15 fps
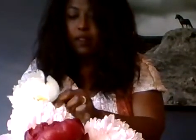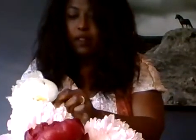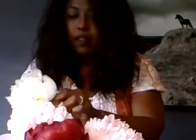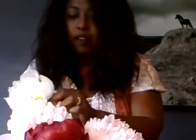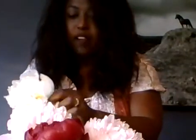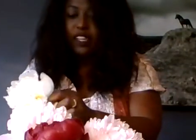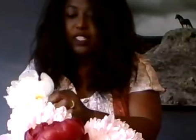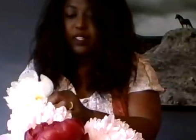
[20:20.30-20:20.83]
All
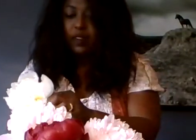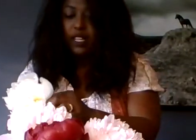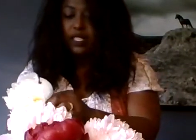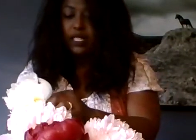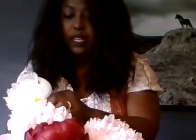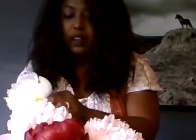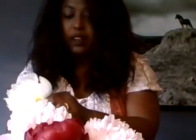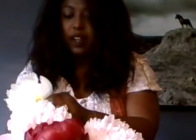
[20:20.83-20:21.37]
right, so I
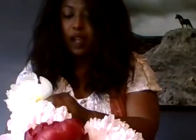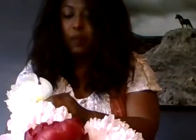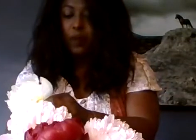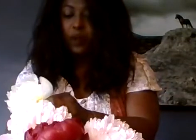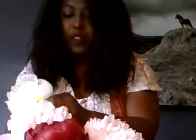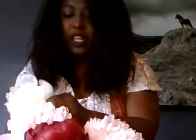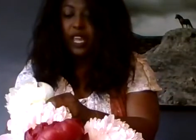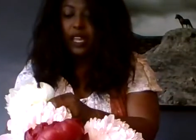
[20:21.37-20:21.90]
see a couple
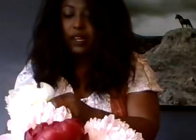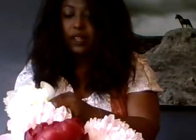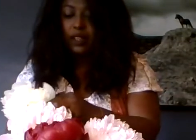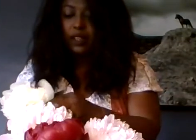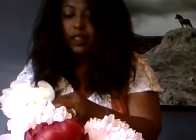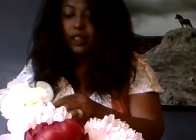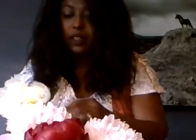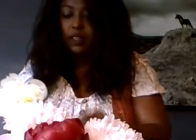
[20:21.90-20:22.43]
that
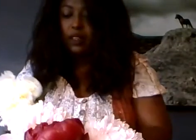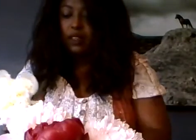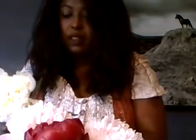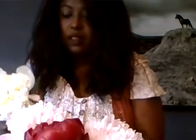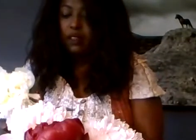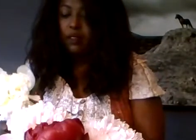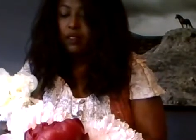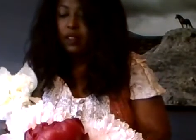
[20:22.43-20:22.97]

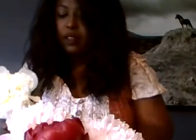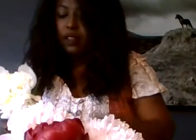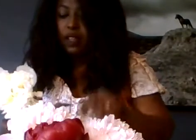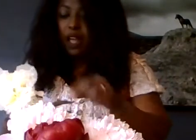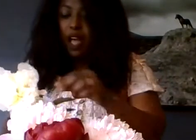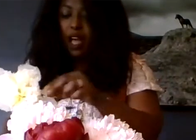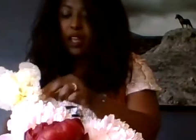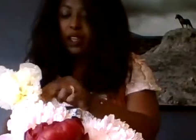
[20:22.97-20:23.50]

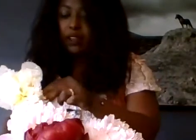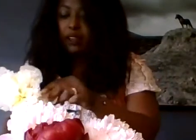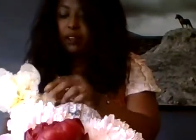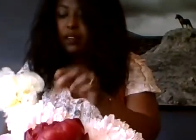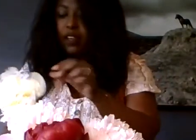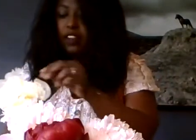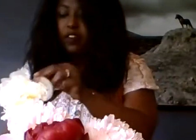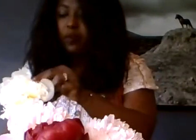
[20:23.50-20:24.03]
I could
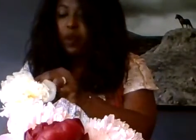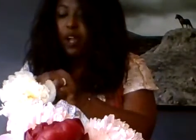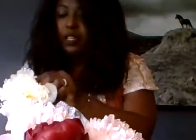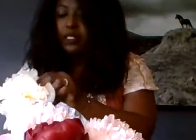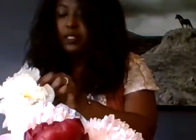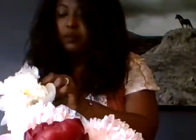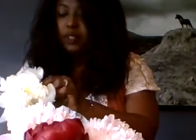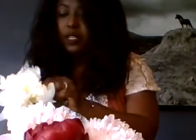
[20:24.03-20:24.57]
have
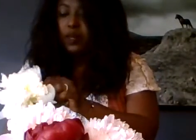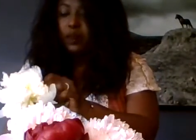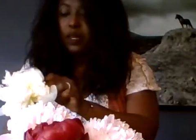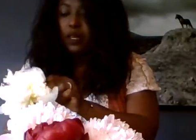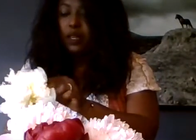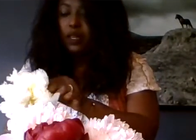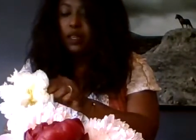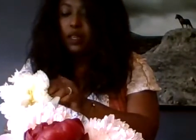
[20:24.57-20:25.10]
possibly
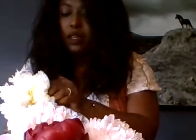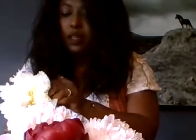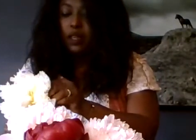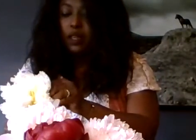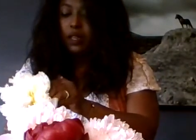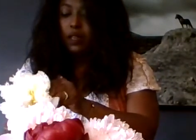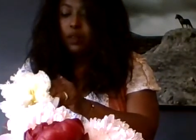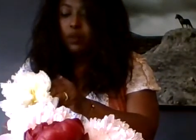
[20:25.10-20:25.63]

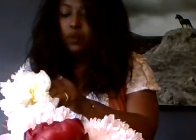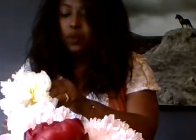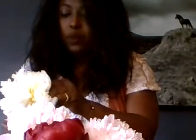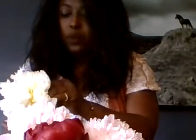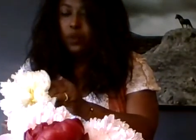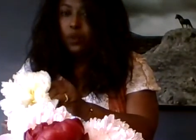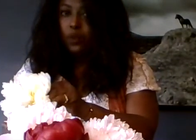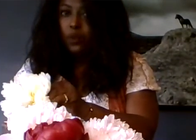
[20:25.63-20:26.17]

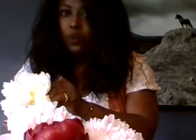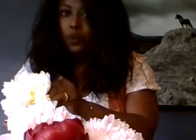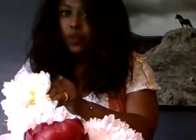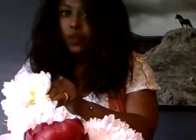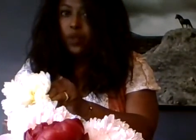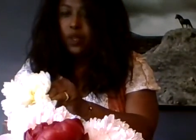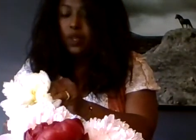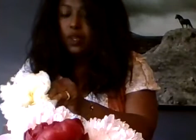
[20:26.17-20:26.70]

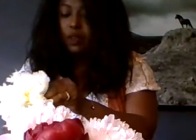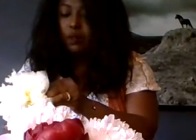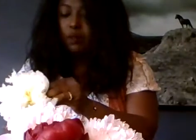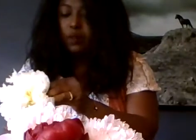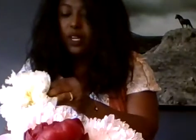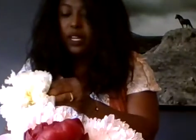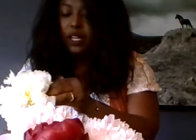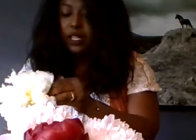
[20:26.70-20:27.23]
bruised,
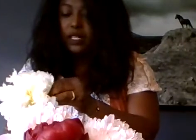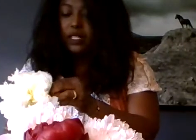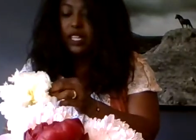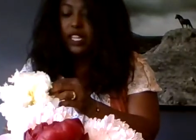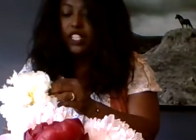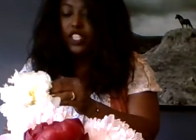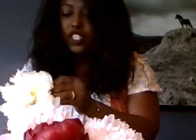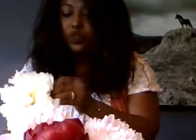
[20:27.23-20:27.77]
but see, I
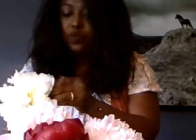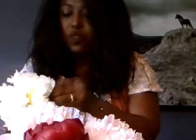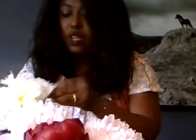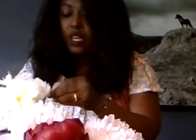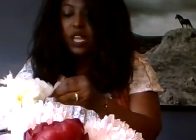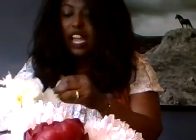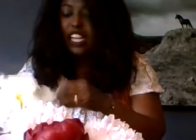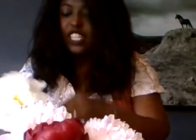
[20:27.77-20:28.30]
just
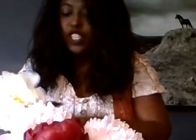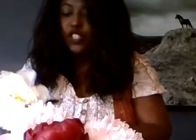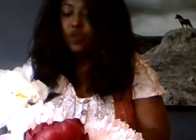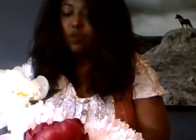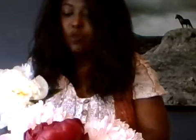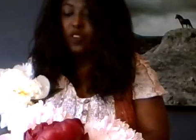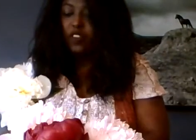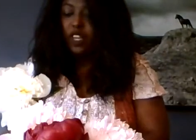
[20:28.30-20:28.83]

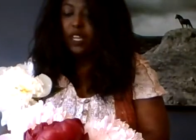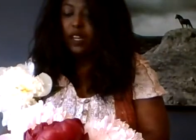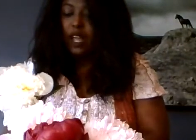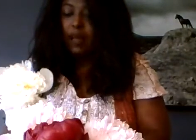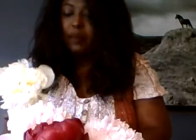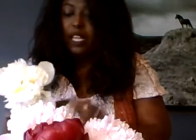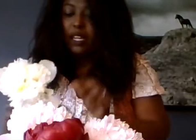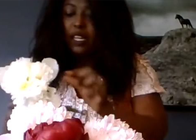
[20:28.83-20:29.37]
remove it.
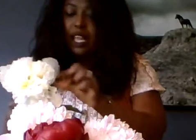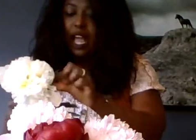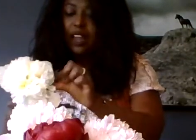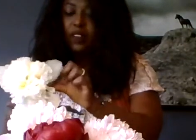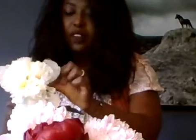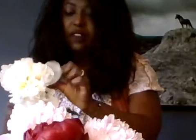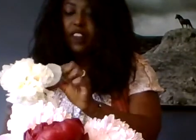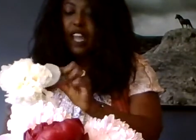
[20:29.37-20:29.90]
I mean, I
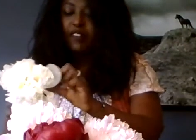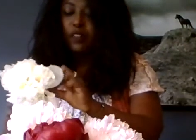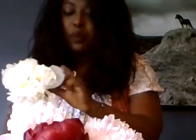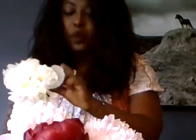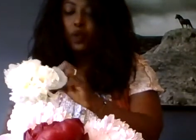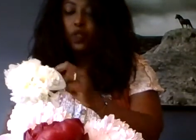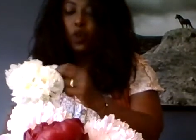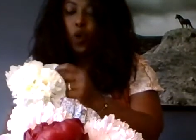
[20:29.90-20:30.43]
don't even have to
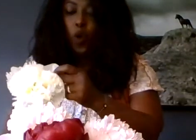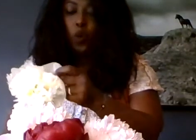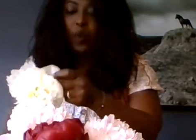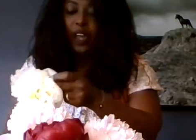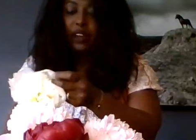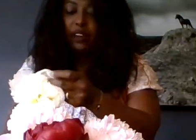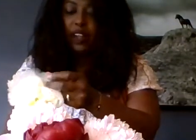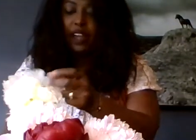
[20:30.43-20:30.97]
pull the whole
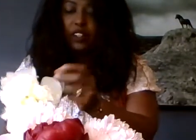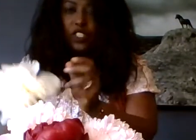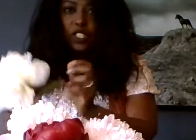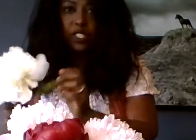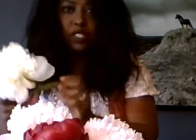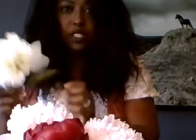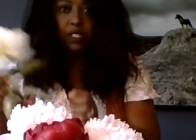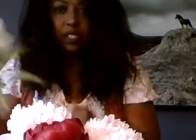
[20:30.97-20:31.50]
petal out,
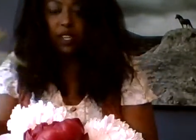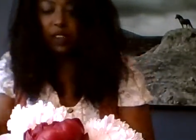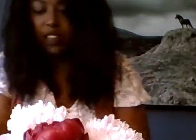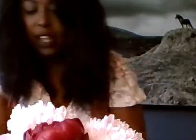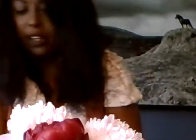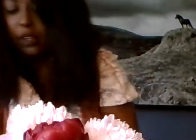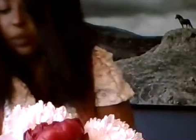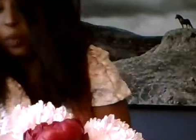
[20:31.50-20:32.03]
just tear
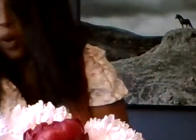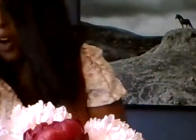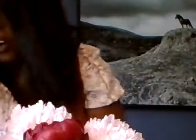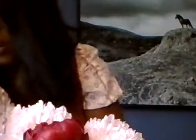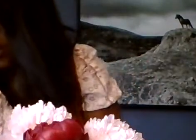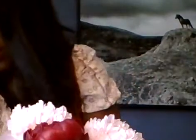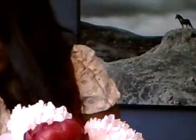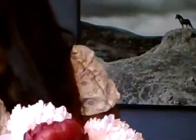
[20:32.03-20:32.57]
that little part
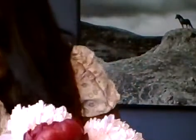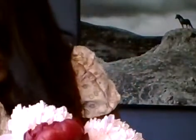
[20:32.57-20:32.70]
off.